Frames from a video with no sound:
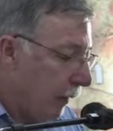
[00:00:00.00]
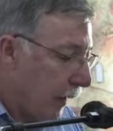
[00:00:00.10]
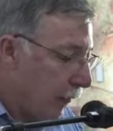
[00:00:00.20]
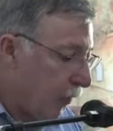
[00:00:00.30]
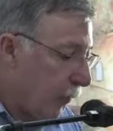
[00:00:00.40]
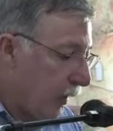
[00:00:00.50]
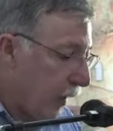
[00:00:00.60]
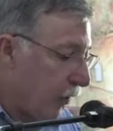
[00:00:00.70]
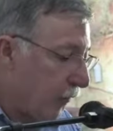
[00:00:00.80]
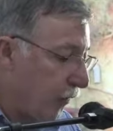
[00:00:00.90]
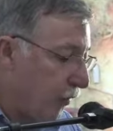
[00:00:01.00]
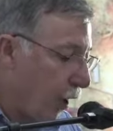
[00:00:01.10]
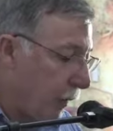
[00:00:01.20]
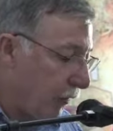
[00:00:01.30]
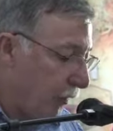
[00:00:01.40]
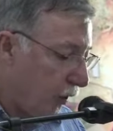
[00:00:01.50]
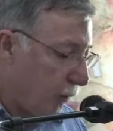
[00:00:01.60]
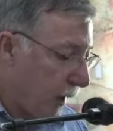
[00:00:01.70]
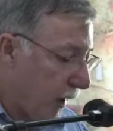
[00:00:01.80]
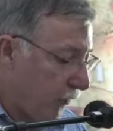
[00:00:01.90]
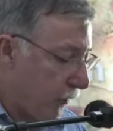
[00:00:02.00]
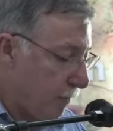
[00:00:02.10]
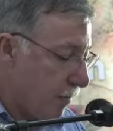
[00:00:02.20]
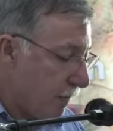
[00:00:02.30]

there is a potential for so much lost production.